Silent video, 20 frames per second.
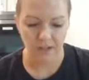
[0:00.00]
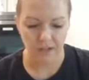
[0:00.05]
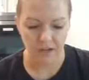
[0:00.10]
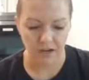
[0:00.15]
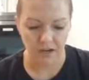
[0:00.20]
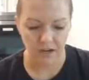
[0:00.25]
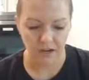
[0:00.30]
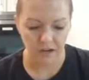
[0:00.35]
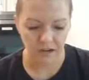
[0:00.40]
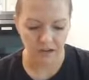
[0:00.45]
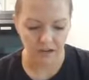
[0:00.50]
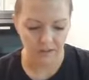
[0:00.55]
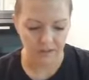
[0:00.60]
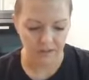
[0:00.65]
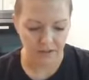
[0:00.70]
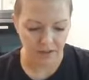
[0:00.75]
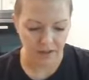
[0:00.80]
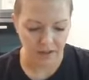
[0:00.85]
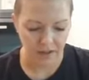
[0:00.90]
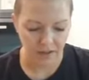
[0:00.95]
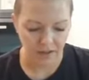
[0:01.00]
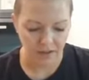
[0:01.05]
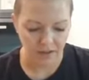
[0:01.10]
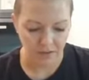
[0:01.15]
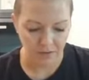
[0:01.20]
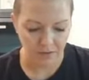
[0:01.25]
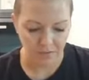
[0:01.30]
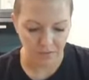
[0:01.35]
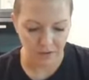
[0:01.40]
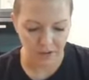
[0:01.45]
there,
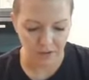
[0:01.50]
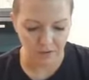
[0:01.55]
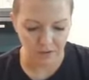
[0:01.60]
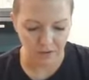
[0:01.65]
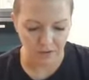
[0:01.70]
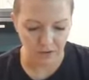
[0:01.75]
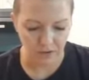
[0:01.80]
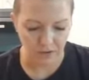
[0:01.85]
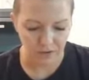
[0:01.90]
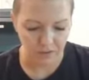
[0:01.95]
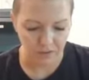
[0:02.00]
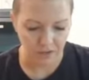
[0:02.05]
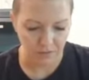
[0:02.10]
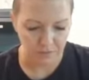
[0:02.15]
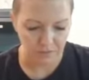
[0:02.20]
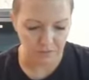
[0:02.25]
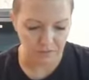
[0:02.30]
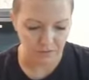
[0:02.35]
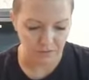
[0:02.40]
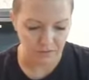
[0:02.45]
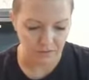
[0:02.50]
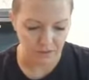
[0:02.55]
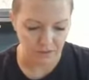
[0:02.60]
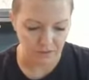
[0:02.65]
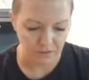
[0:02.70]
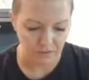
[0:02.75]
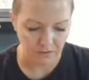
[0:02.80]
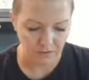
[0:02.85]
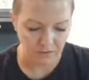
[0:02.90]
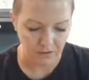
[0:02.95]
I'll hold it up if you
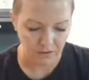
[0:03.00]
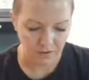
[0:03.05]
can.